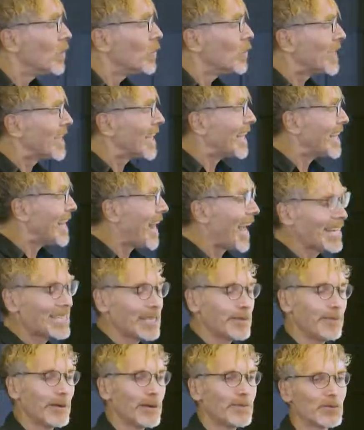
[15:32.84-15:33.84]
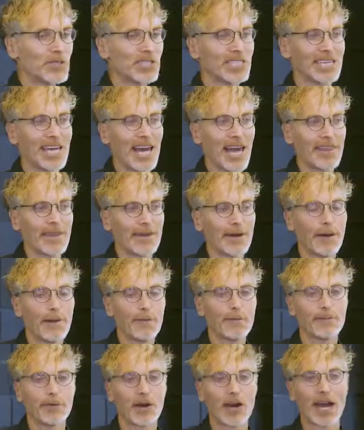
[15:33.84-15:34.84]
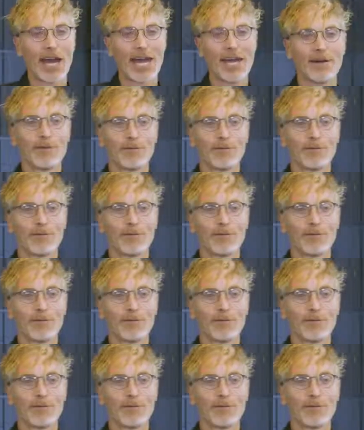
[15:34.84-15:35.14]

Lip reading: We connected people together by